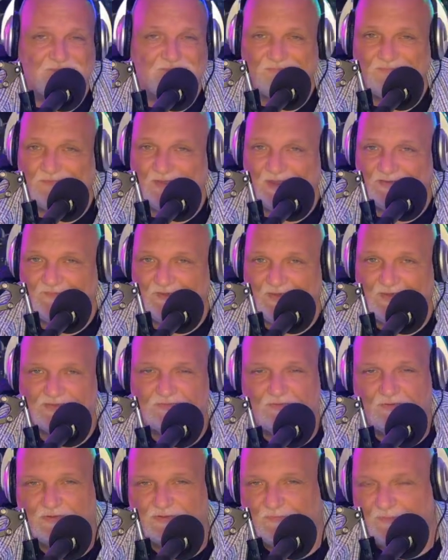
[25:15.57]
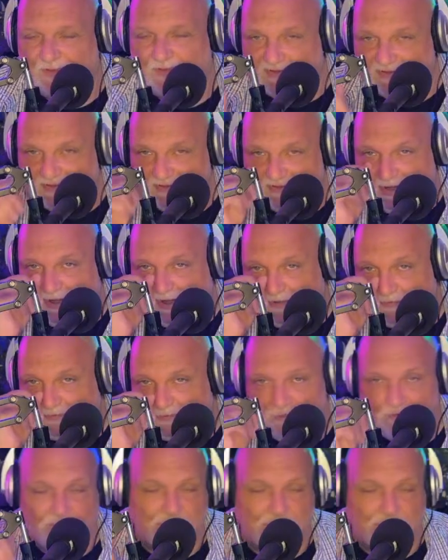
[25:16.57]
Las Vegas is one of those places I
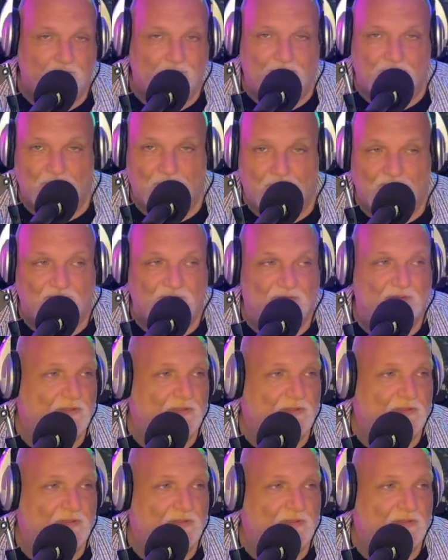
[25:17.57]
truly, truly love.